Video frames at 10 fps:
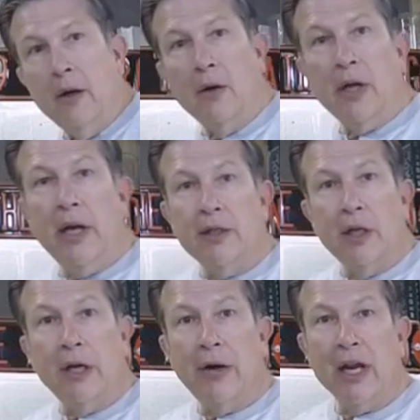Okay, so
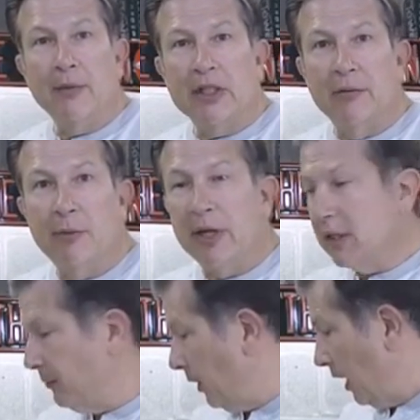here I am with some of my
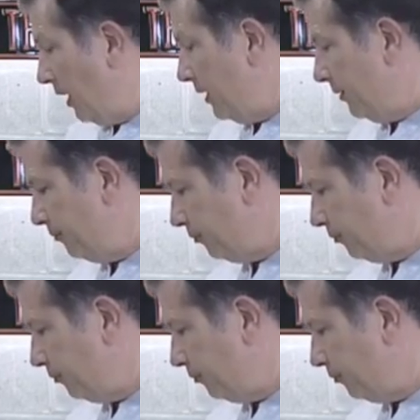supplies.